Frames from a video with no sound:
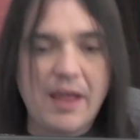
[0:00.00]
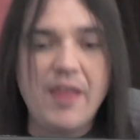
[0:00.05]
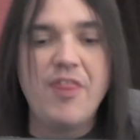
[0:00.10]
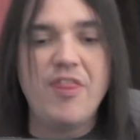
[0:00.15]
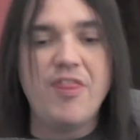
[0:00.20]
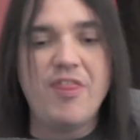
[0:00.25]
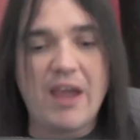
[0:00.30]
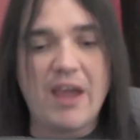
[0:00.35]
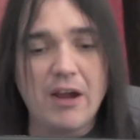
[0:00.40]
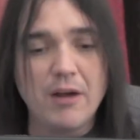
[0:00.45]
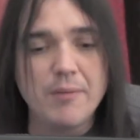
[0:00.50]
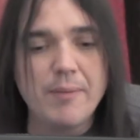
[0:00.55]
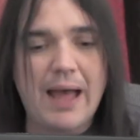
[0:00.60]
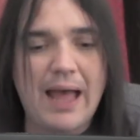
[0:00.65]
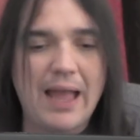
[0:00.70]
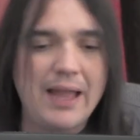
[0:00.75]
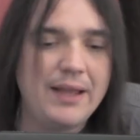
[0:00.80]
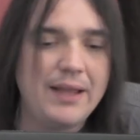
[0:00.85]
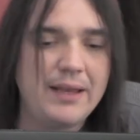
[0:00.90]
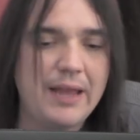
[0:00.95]

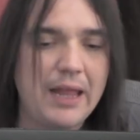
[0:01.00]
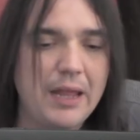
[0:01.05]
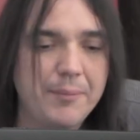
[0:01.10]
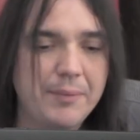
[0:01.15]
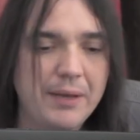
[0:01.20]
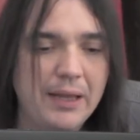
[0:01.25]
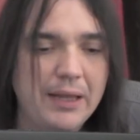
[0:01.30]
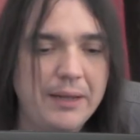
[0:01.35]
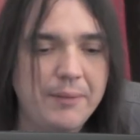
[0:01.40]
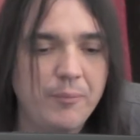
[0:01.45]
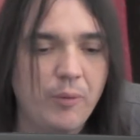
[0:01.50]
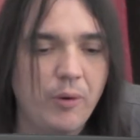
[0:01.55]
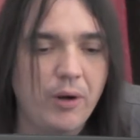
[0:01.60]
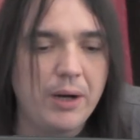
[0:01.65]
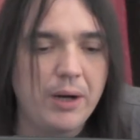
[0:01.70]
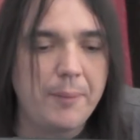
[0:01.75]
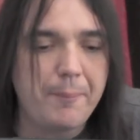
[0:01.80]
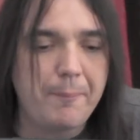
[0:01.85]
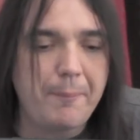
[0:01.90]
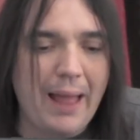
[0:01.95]
thereby enabling
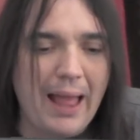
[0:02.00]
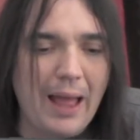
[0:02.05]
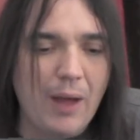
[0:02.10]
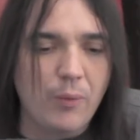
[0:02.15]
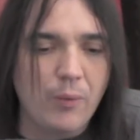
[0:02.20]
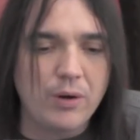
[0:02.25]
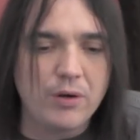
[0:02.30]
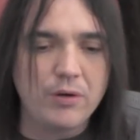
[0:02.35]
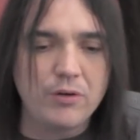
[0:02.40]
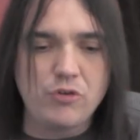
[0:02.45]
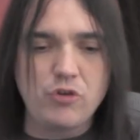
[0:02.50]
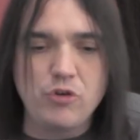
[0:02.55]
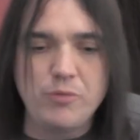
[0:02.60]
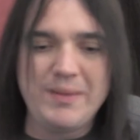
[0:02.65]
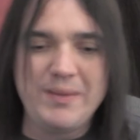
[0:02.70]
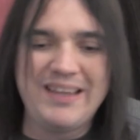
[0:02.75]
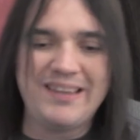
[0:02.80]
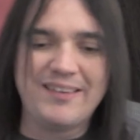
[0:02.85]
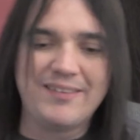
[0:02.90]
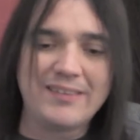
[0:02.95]
more power to
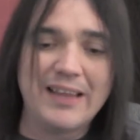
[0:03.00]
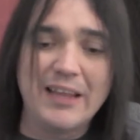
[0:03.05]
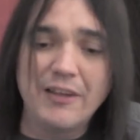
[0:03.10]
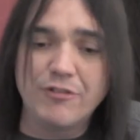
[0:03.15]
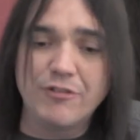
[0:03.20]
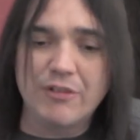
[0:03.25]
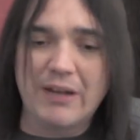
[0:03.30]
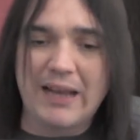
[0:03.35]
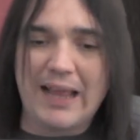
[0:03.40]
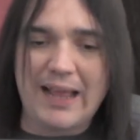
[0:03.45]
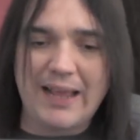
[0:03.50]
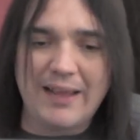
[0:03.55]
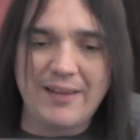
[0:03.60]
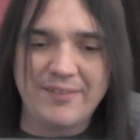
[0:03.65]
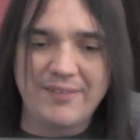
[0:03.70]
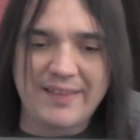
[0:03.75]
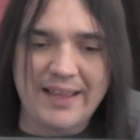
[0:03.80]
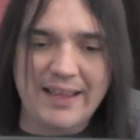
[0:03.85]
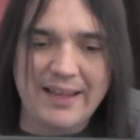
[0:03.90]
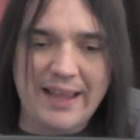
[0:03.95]
be
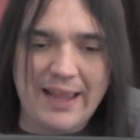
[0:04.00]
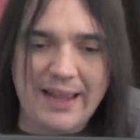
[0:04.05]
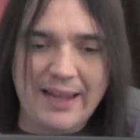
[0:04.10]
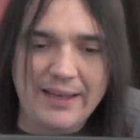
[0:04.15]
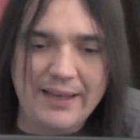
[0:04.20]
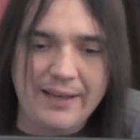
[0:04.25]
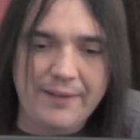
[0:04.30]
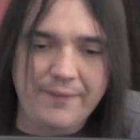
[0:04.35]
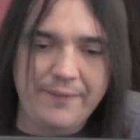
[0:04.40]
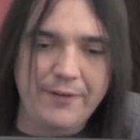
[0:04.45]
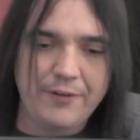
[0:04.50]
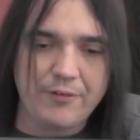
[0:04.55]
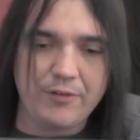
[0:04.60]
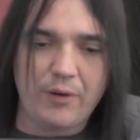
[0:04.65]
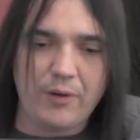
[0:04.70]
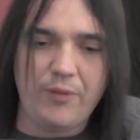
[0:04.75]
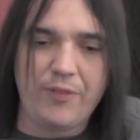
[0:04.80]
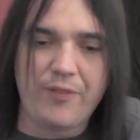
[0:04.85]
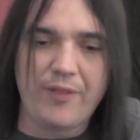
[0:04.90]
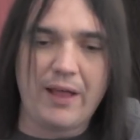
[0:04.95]
centralized and aiding the
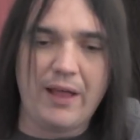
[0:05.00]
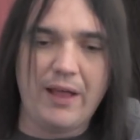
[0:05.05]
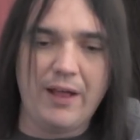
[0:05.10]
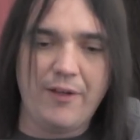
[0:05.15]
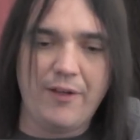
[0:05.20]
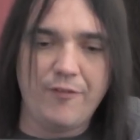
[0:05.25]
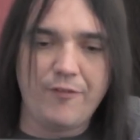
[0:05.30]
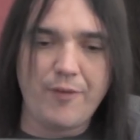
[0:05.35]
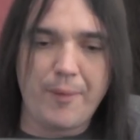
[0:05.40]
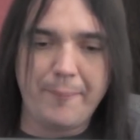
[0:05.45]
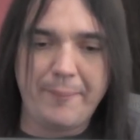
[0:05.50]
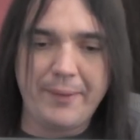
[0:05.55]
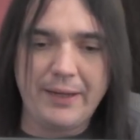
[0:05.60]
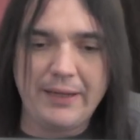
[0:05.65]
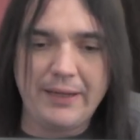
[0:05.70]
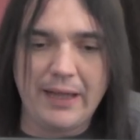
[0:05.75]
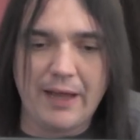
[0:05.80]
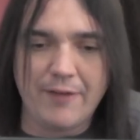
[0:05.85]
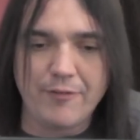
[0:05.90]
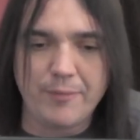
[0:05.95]
growth of
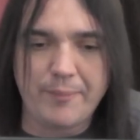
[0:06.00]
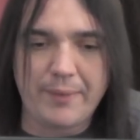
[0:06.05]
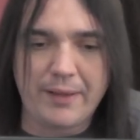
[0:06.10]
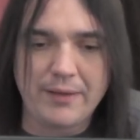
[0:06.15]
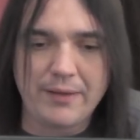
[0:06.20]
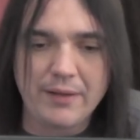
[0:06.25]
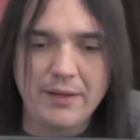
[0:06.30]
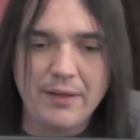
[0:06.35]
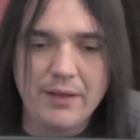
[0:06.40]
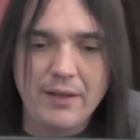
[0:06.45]
big government.